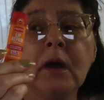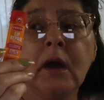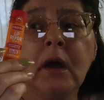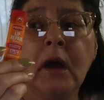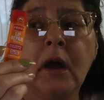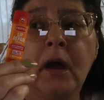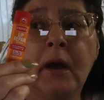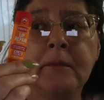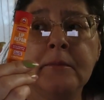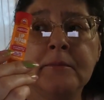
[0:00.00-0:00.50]

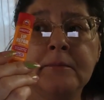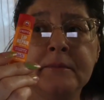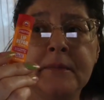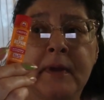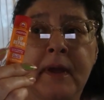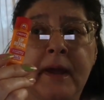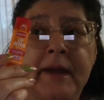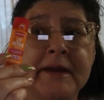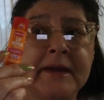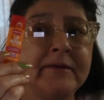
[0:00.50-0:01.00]
Um,
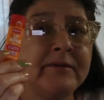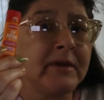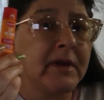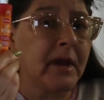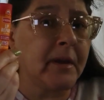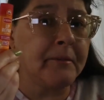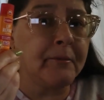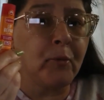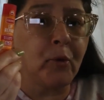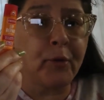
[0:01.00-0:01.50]
I'd even
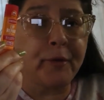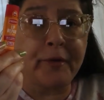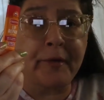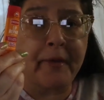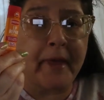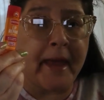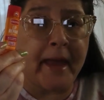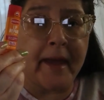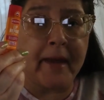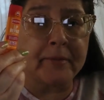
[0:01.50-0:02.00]
come more than
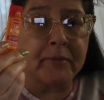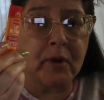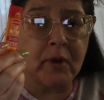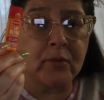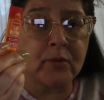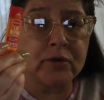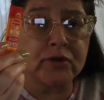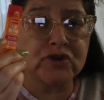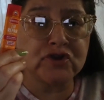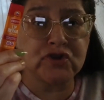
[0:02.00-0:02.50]
that. I'm
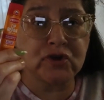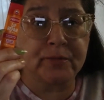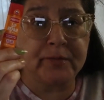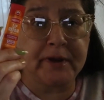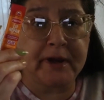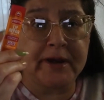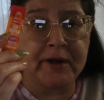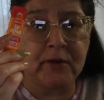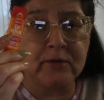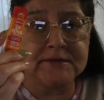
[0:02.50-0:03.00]
not really sure,
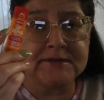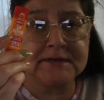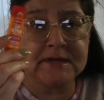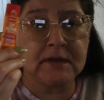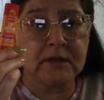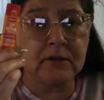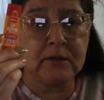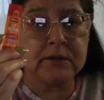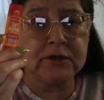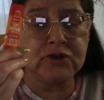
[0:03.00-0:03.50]
but I know
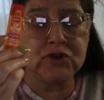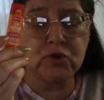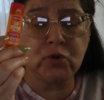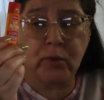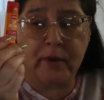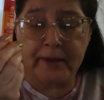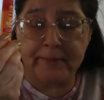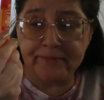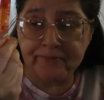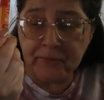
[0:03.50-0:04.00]
single and
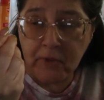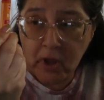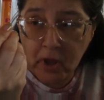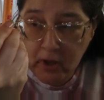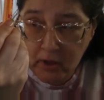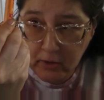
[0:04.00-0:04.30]
twin.